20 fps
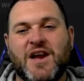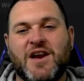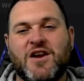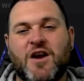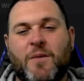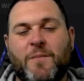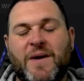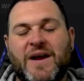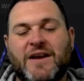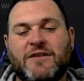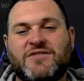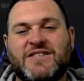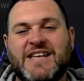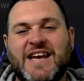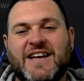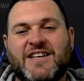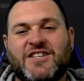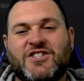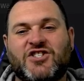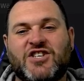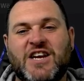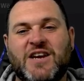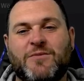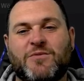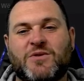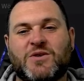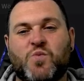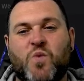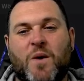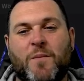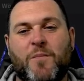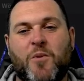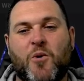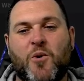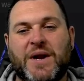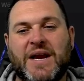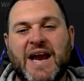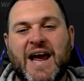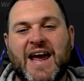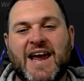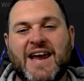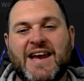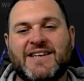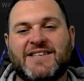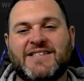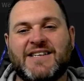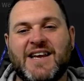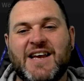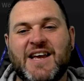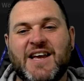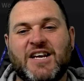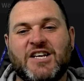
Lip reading: non-penalty XG was 1.8,